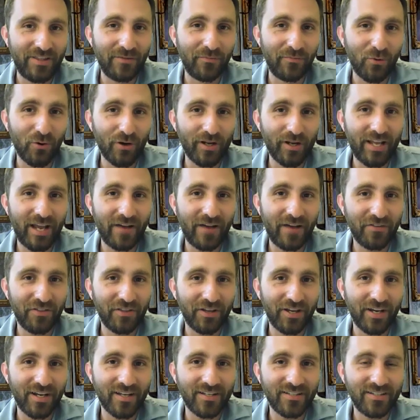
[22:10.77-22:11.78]
morning after
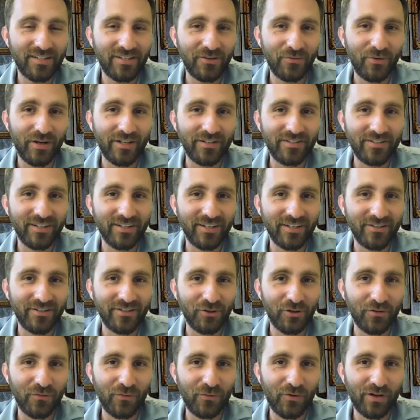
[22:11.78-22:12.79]
the heist, he
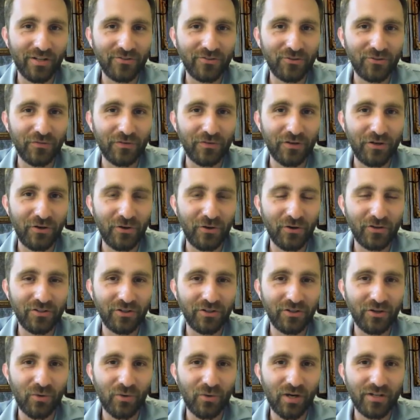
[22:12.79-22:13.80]
drove to New York
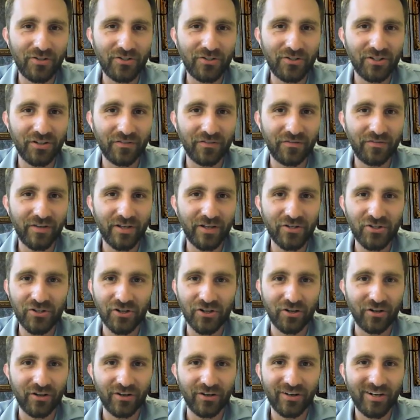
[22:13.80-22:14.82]
to go watch Fish
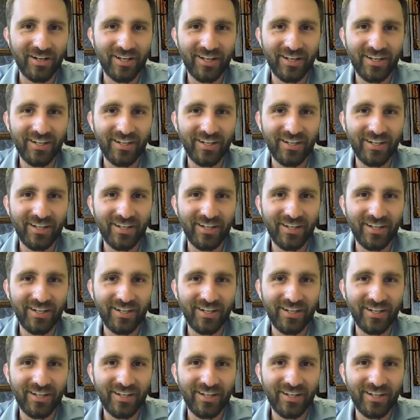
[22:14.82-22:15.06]
or